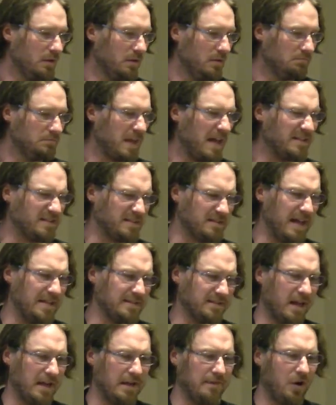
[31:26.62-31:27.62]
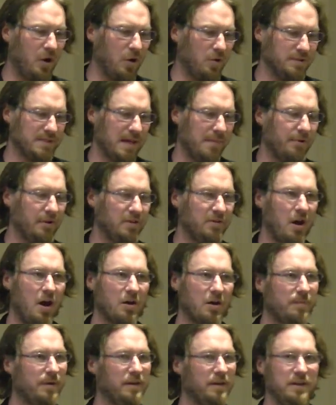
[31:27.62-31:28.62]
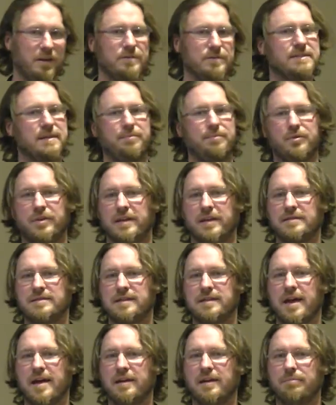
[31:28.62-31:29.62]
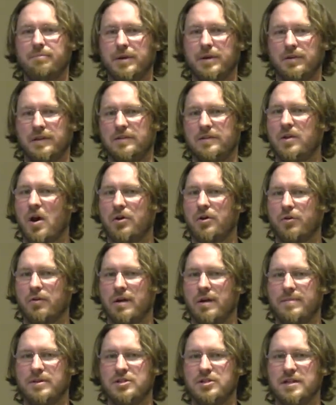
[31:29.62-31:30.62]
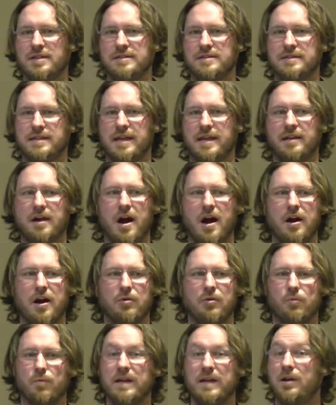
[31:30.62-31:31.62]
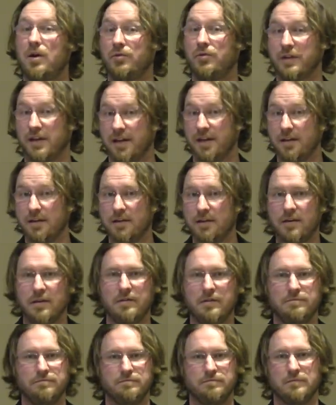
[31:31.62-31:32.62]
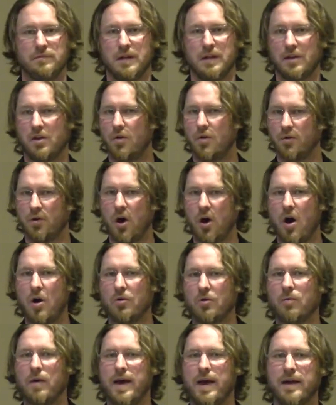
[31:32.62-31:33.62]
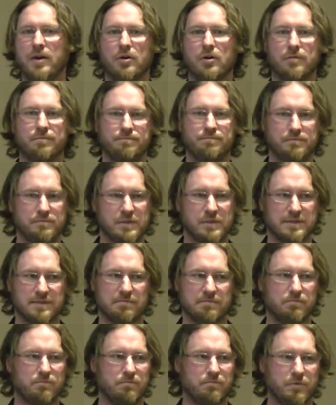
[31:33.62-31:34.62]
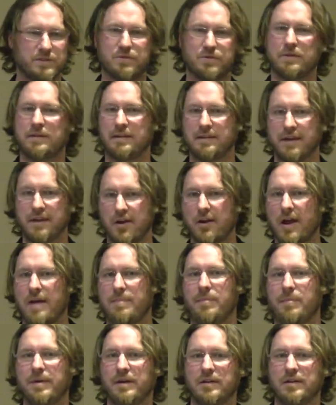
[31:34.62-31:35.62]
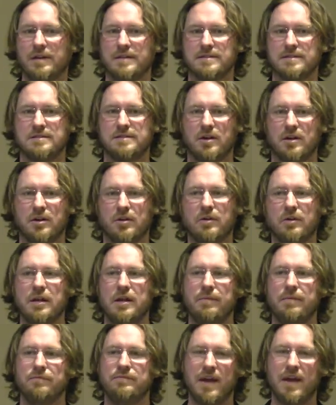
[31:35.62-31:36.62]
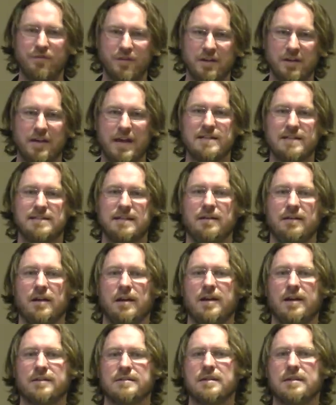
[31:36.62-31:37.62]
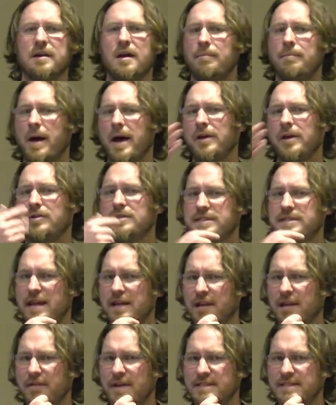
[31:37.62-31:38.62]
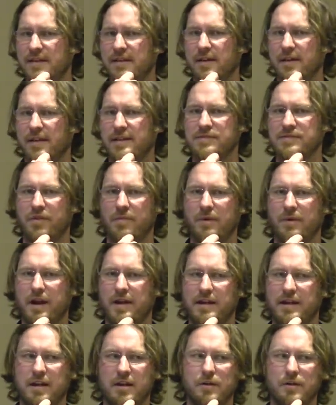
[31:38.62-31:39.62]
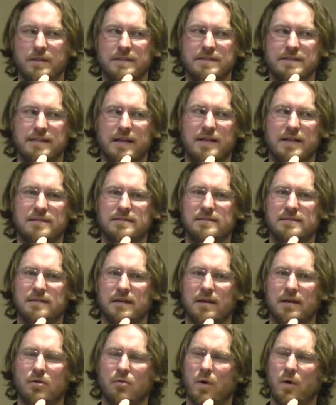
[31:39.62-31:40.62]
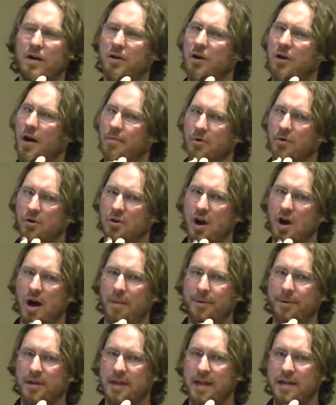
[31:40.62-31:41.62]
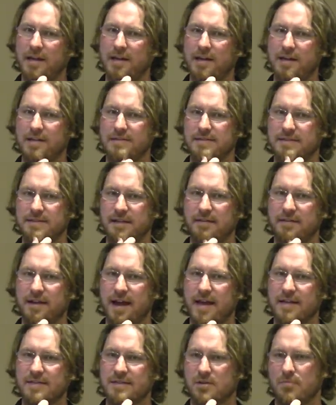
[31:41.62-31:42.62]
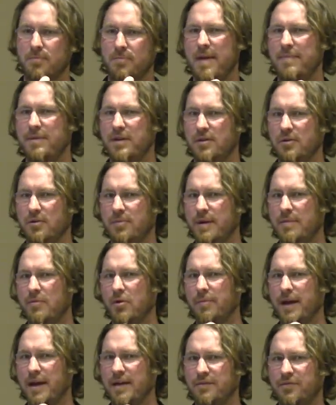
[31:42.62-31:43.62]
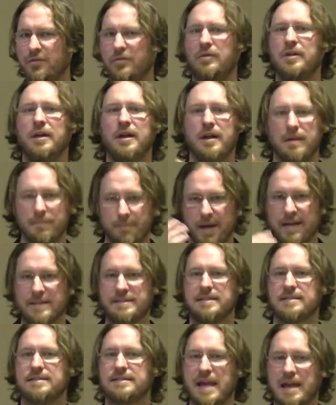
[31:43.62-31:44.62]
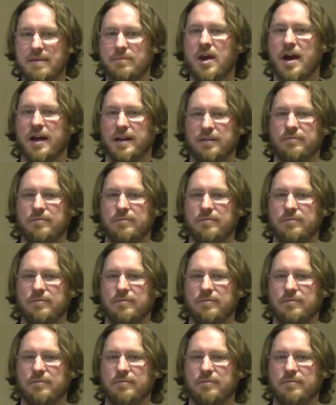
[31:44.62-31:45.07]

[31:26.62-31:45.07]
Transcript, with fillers: That's kind of a whole separate talk. But you know, simple things like building Docker images that are read-only can go a long way, or just restricting their capabilities. So definitely SELinux. My understanding of SELinux, from what I hear, is that it's quite a lot more complicated in syntax, so maybe it'll be more painful, but it's the same kind of